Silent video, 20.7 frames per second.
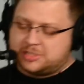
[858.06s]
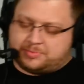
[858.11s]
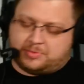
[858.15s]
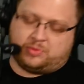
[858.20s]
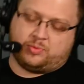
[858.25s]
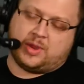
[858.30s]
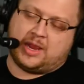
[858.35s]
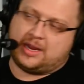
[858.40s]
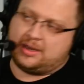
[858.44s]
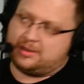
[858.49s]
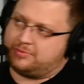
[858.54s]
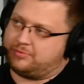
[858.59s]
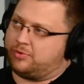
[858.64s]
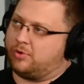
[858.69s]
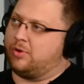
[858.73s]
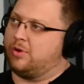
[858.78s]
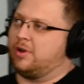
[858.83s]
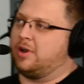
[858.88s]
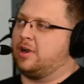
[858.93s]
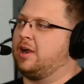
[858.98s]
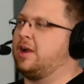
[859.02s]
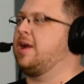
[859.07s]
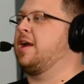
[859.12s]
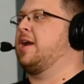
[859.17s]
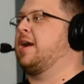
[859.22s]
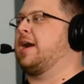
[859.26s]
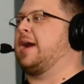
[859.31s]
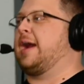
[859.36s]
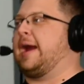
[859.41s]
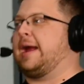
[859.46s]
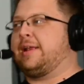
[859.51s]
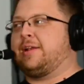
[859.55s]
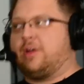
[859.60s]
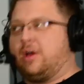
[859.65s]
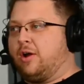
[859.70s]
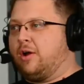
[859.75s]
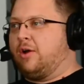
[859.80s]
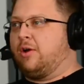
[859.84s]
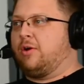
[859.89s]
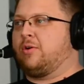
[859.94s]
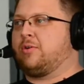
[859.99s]
has been waiting for. I
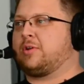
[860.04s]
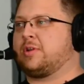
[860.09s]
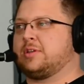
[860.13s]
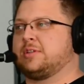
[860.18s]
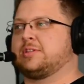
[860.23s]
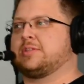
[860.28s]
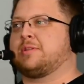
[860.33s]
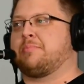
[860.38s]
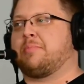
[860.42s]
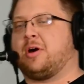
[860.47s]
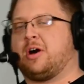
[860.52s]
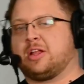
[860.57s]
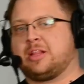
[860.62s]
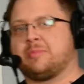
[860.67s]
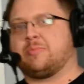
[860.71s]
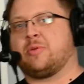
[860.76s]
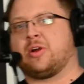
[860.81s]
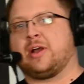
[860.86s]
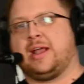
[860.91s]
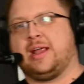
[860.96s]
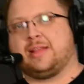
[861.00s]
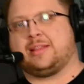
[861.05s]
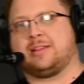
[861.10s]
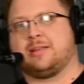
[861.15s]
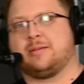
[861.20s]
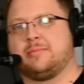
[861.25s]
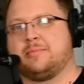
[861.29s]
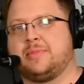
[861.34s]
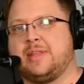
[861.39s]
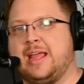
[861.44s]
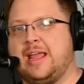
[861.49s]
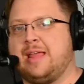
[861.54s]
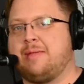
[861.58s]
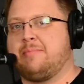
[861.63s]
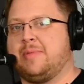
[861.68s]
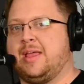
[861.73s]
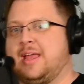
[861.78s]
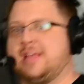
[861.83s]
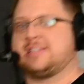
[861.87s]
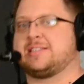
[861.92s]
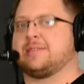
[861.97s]
know, the Baltimore Anthem. They
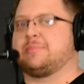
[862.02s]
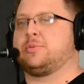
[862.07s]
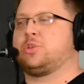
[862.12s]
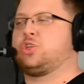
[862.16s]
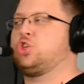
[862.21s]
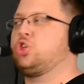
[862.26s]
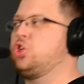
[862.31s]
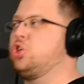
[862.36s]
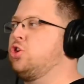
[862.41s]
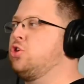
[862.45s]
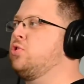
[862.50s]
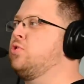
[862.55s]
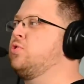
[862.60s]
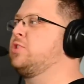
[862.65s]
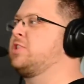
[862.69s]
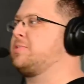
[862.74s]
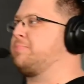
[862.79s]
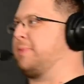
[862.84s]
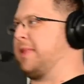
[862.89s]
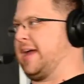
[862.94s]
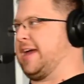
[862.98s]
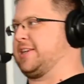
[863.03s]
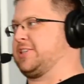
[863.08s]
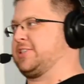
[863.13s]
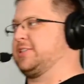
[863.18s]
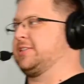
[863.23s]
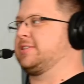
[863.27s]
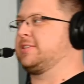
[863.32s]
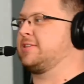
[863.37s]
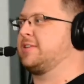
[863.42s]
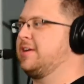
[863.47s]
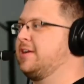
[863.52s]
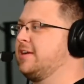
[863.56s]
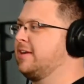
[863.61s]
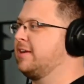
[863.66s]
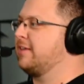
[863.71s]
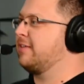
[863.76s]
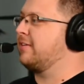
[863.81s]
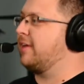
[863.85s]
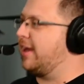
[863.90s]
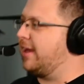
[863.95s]
made some huge splashes,
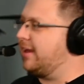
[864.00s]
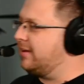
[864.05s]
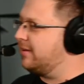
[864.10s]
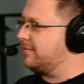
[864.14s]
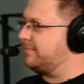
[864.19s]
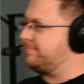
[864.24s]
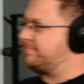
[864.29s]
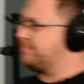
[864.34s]
right?